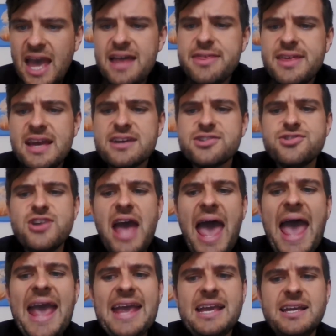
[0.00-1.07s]
Healthy Extra
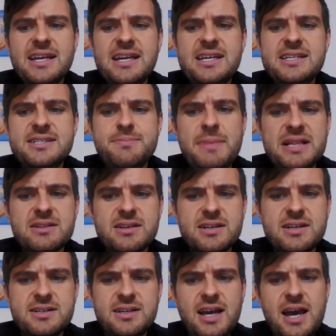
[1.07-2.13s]
A is
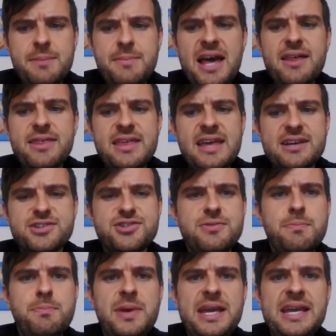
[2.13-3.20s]
milk. Healthy
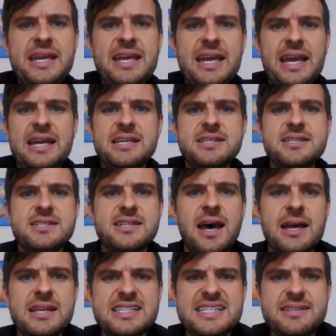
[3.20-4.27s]
Extra B is
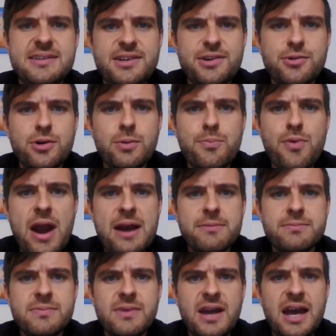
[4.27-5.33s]
your
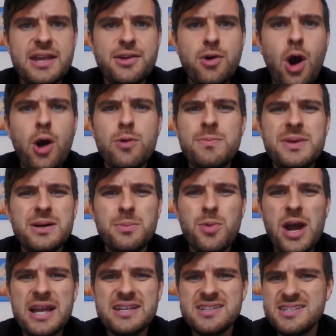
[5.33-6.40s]
brown, your wholemeal
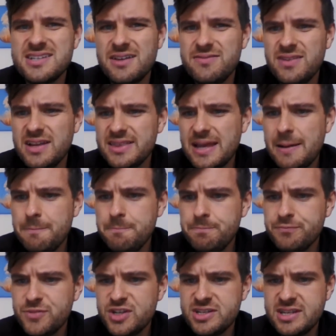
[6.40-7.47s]
bread and stuff like that.
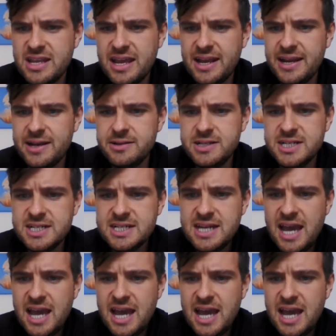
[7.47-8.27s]
Just to let you know.